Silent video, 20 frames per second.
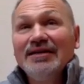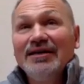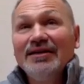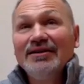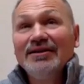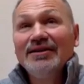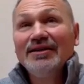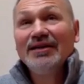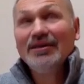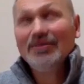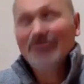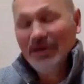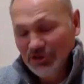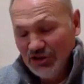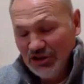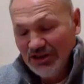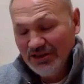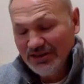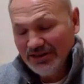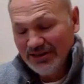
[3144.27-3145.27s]
And the thing about
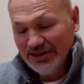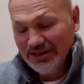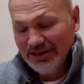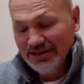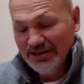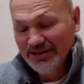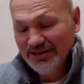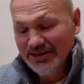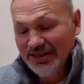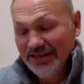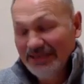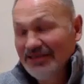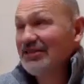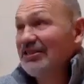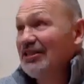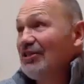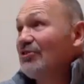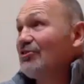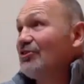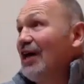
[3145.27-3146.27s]
Jesus is, that's
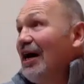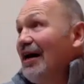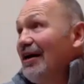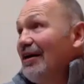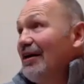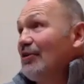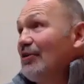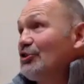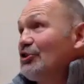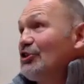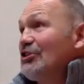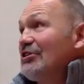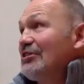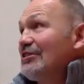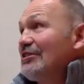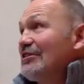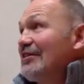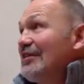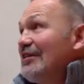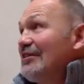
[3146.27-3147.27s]
still not how
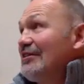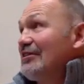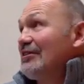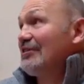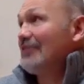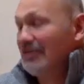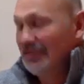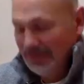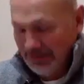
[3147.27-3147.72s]
Jesus does it.